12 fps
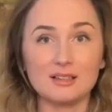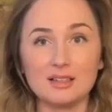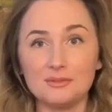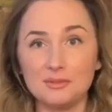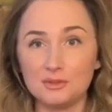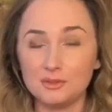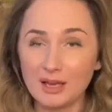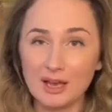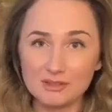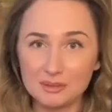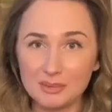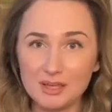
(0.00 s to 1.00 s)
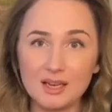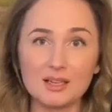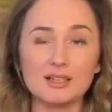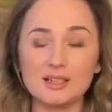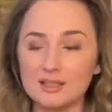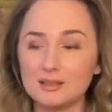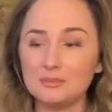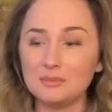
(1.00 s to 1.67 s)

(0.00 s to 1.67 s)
If you do have the piano,